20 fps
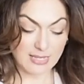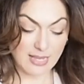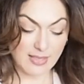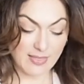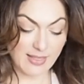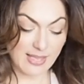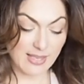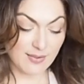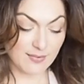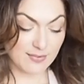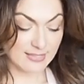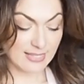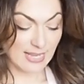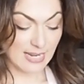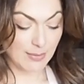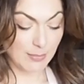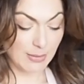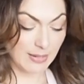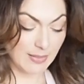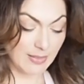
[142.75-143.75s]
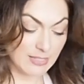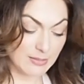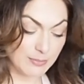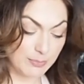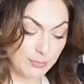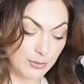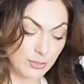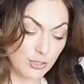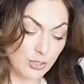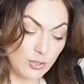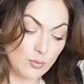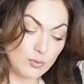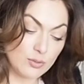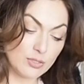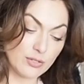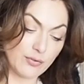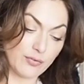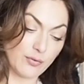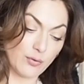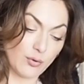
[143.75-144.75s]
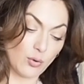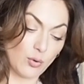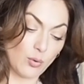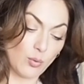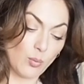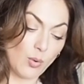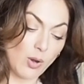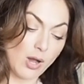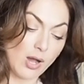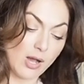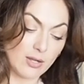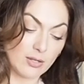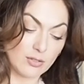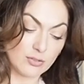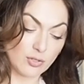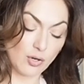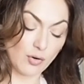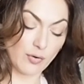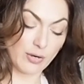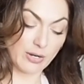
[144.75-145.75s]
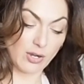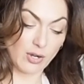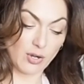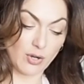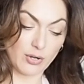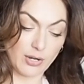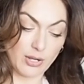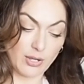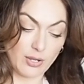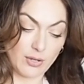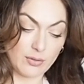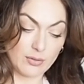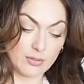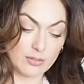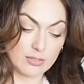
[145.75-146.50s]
and they have sent me this beautiful wild oregano.